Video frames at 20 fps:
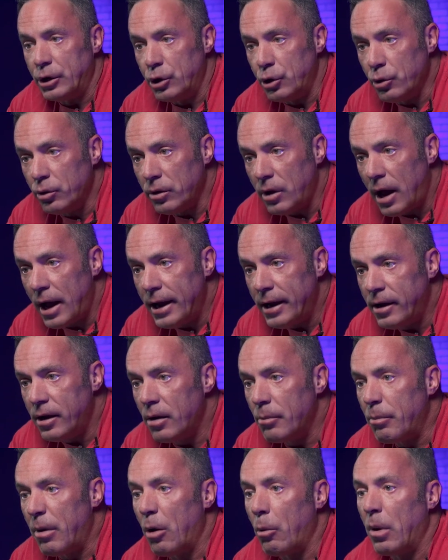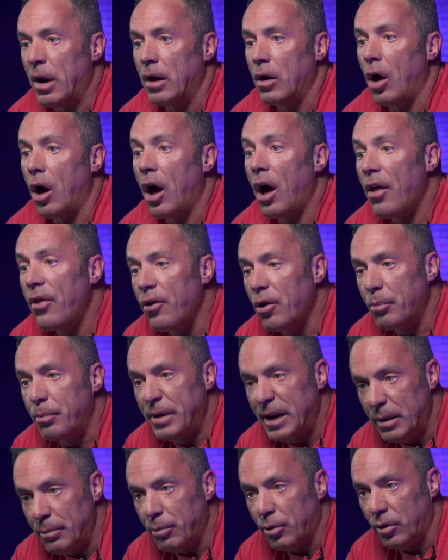you like, but what other
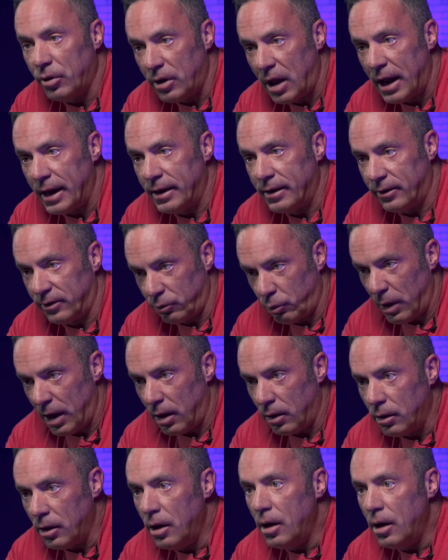people like as well.